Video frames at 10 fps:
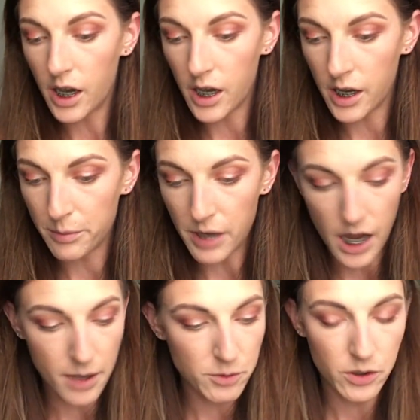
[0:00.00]

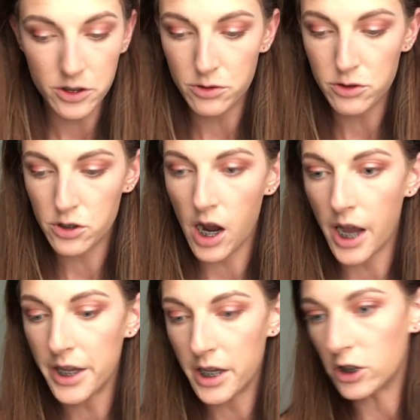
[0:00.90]
I'm going to
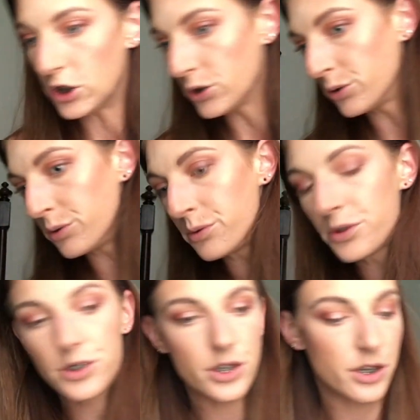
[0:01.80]
try and
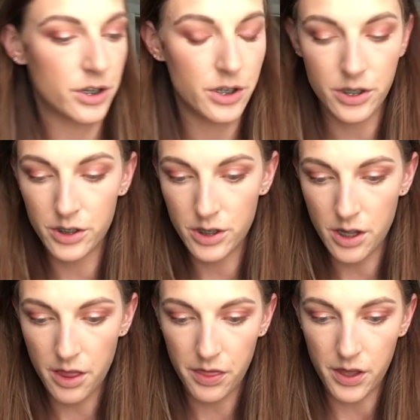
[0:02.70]
use
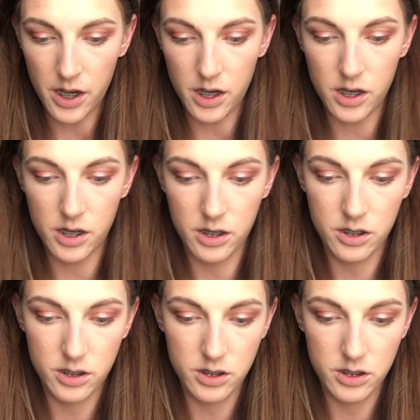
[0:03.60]
the